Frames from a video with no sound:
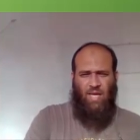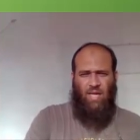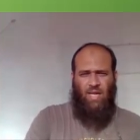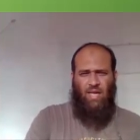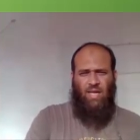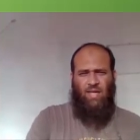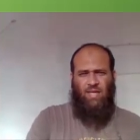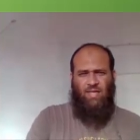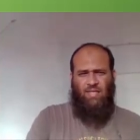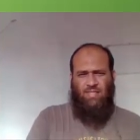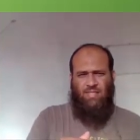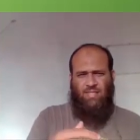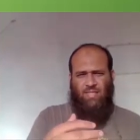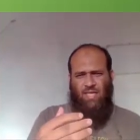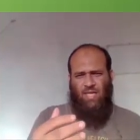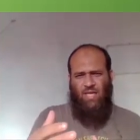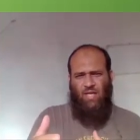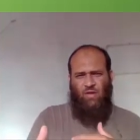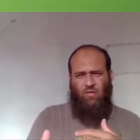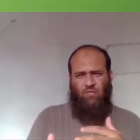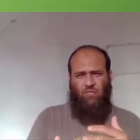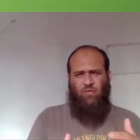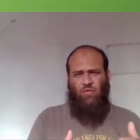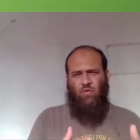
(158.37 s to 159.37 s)
Let us
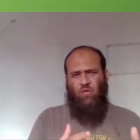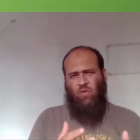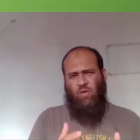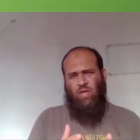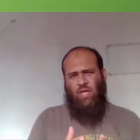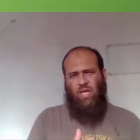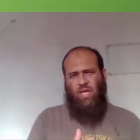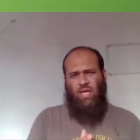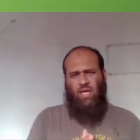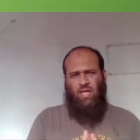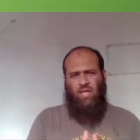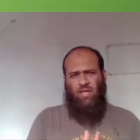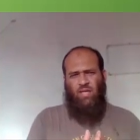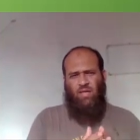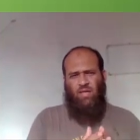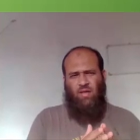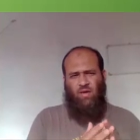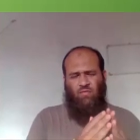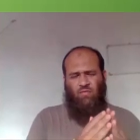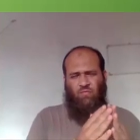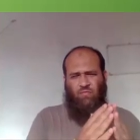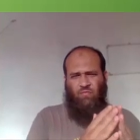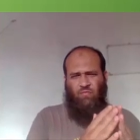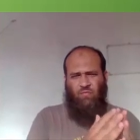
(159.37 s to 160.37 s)
see if you
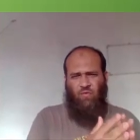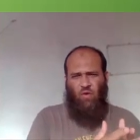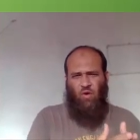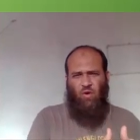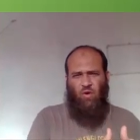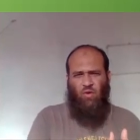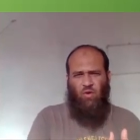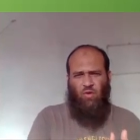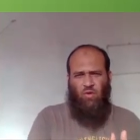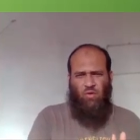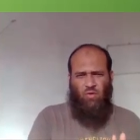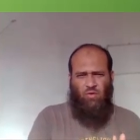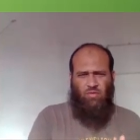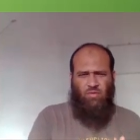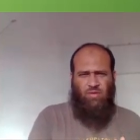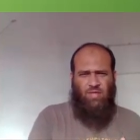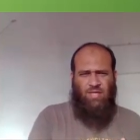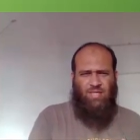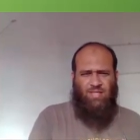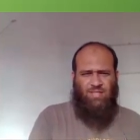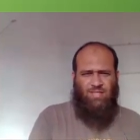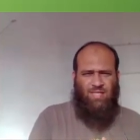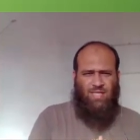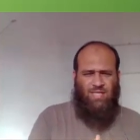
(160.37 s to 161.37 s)
can follow
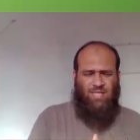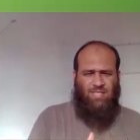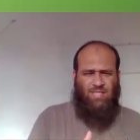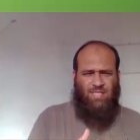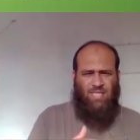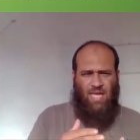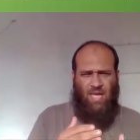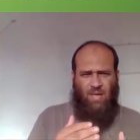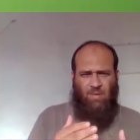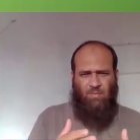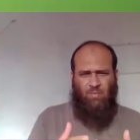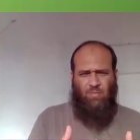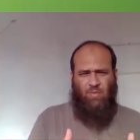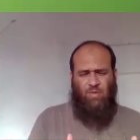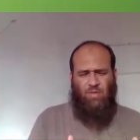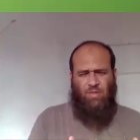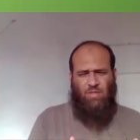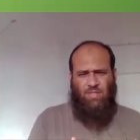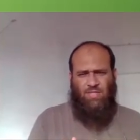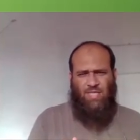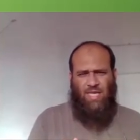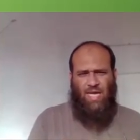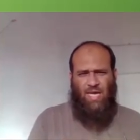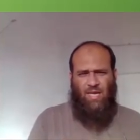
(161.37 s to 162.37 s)
these
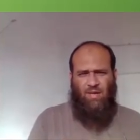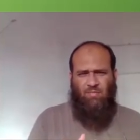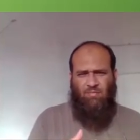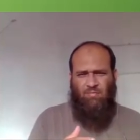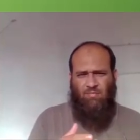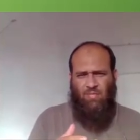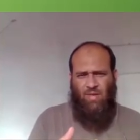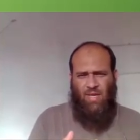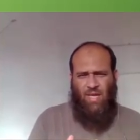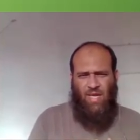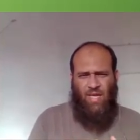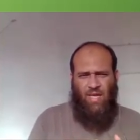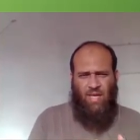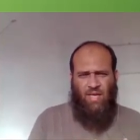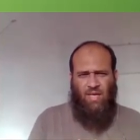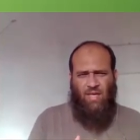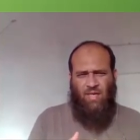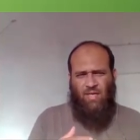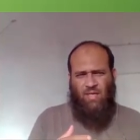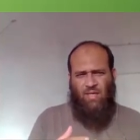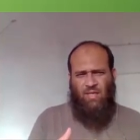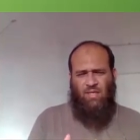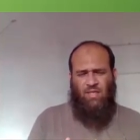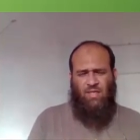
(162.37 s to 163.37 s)
examples and
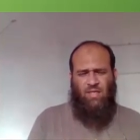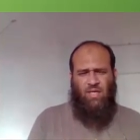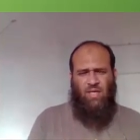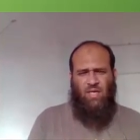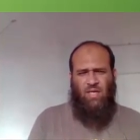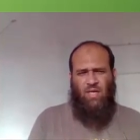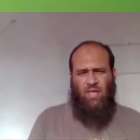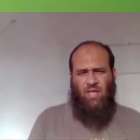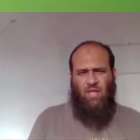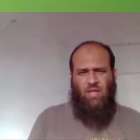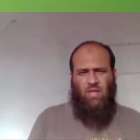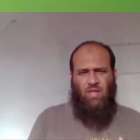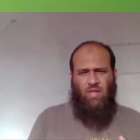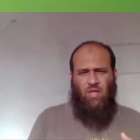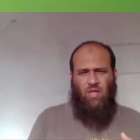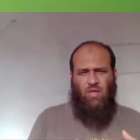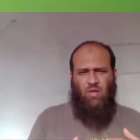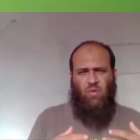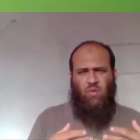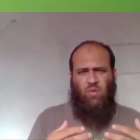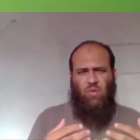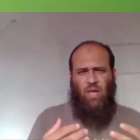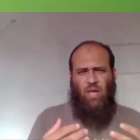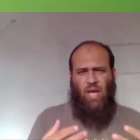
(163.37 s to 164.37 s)
make
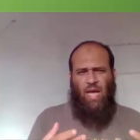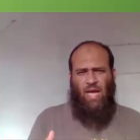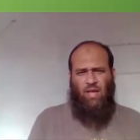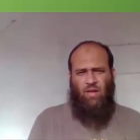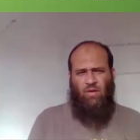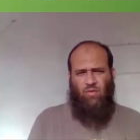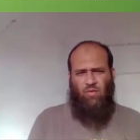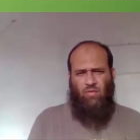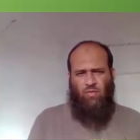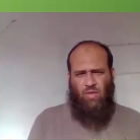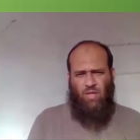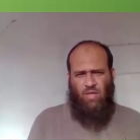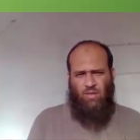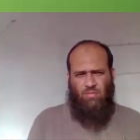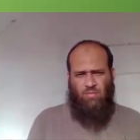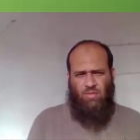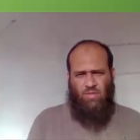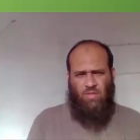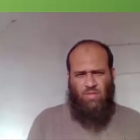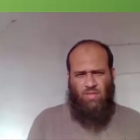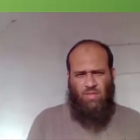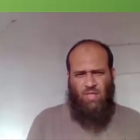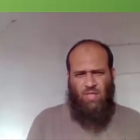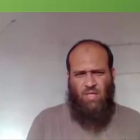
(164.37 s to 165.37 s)
new
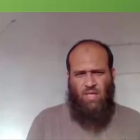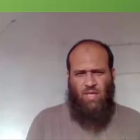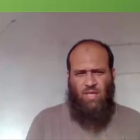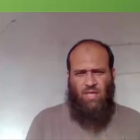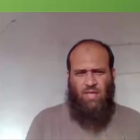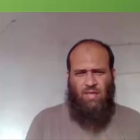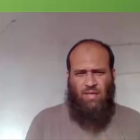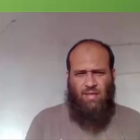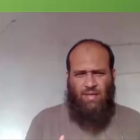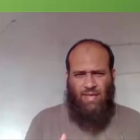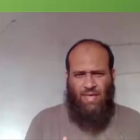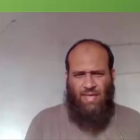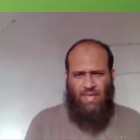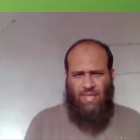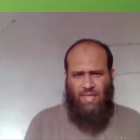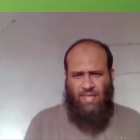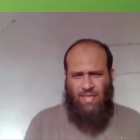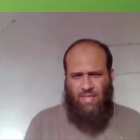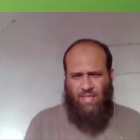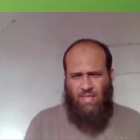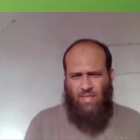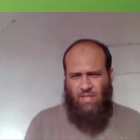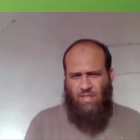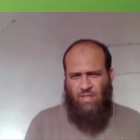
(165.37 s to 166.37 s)
anagrams.
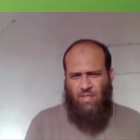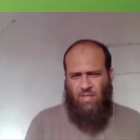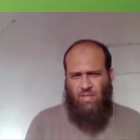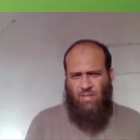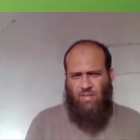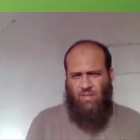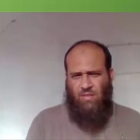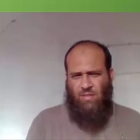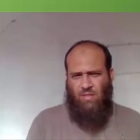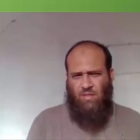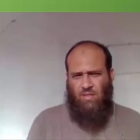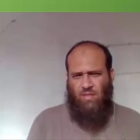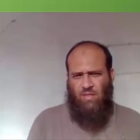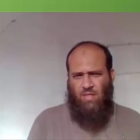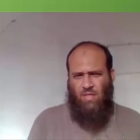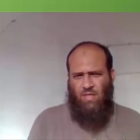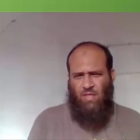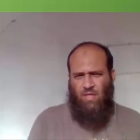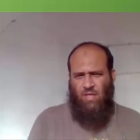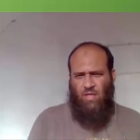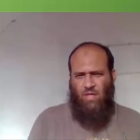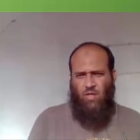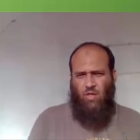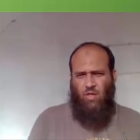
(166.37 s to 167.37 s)
Credit.
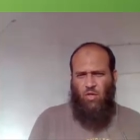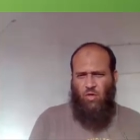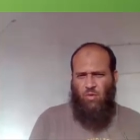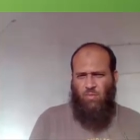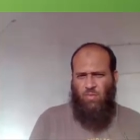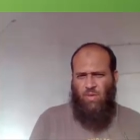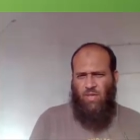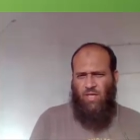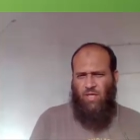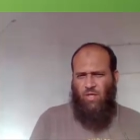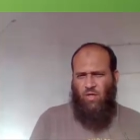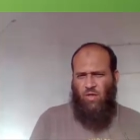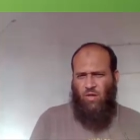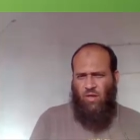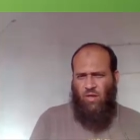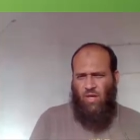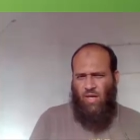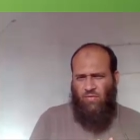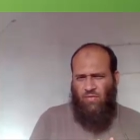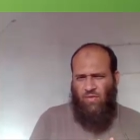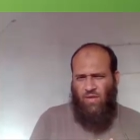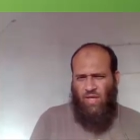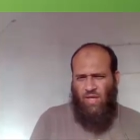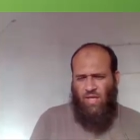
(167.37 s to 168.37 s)
Nobody or
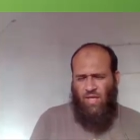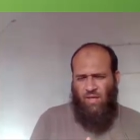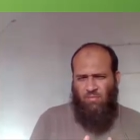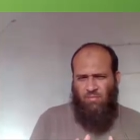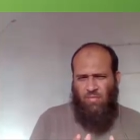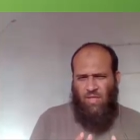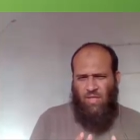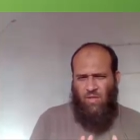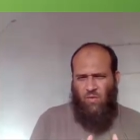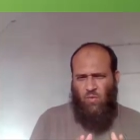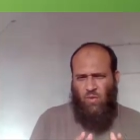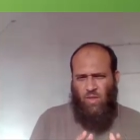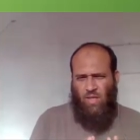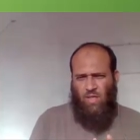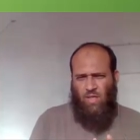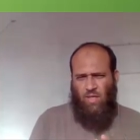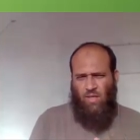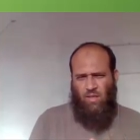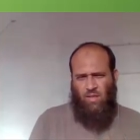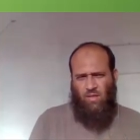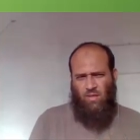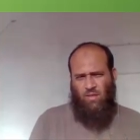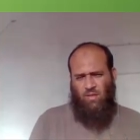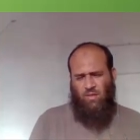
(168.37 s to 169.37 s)
nothing in
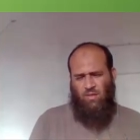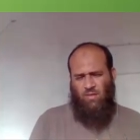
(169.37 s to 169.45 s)
between.